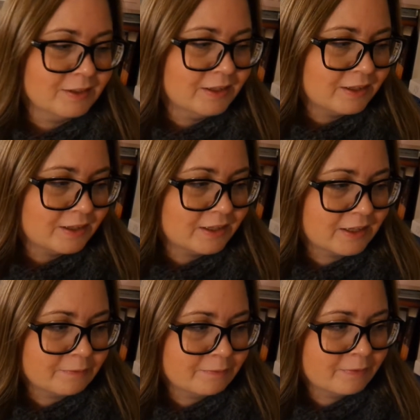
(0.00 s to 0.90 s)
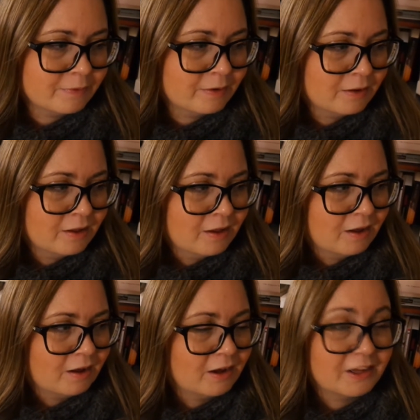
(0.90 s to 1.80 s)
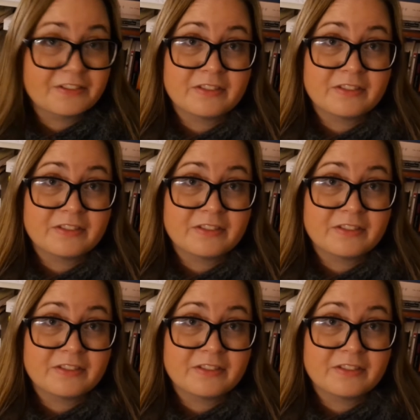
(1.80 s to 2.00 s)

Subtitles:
I